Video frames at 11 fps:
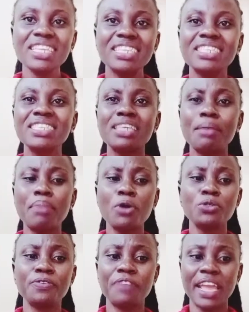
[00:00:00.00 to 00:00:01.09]
this is
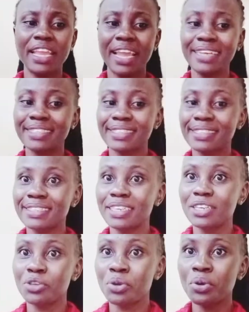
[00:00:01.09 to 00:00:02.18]
about finance,
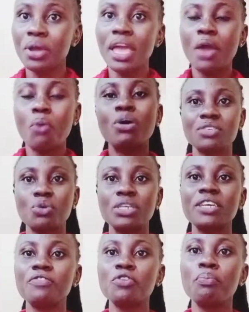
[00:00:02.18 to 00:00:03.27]
and what
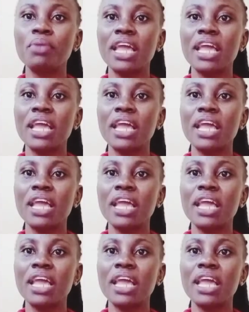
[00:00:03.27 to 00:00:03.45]
have you